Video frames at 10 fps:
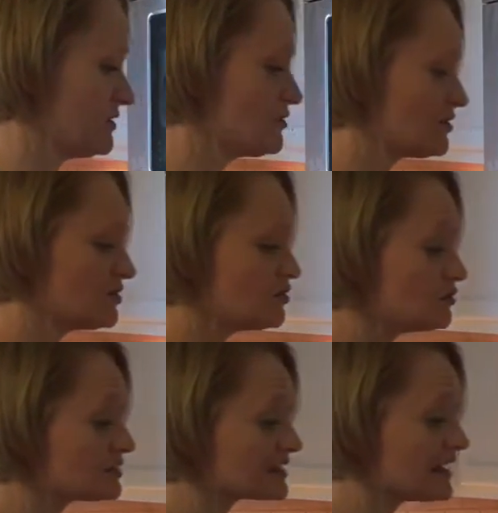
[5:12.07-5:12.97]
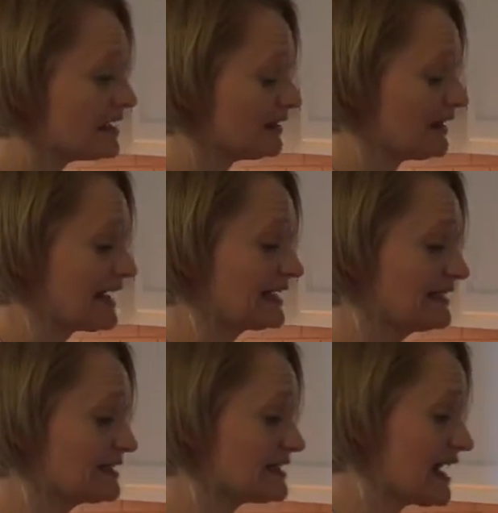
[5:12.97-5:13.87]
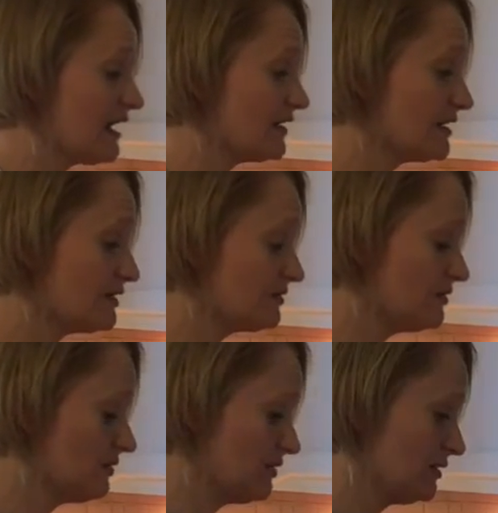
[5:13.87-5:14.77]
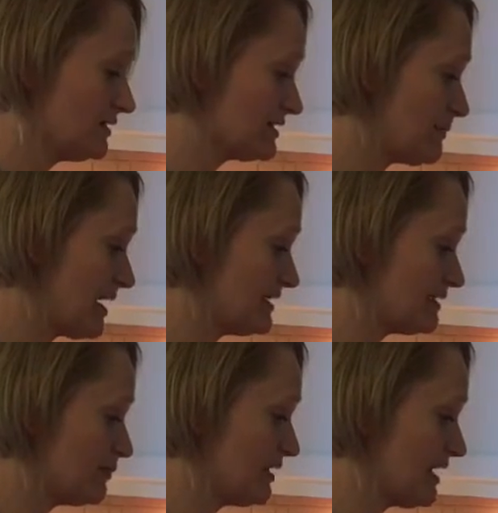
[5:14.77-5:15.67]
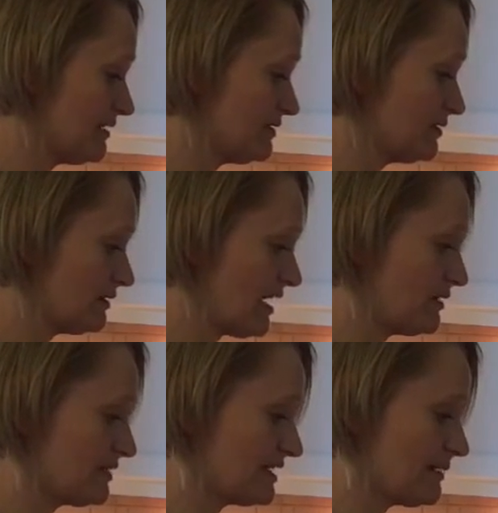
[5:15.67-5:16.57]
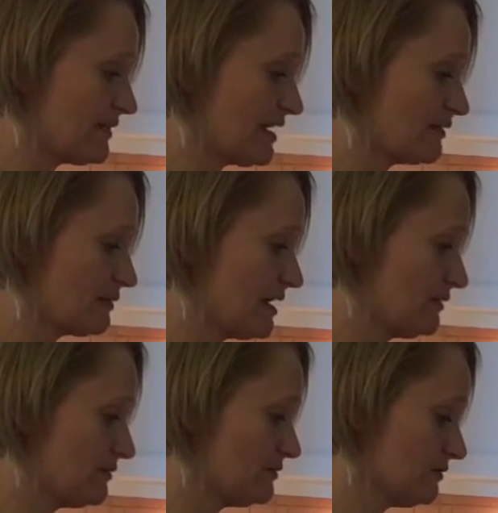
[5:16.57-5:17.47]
You could use like an Italian spice blend. I always keep that around.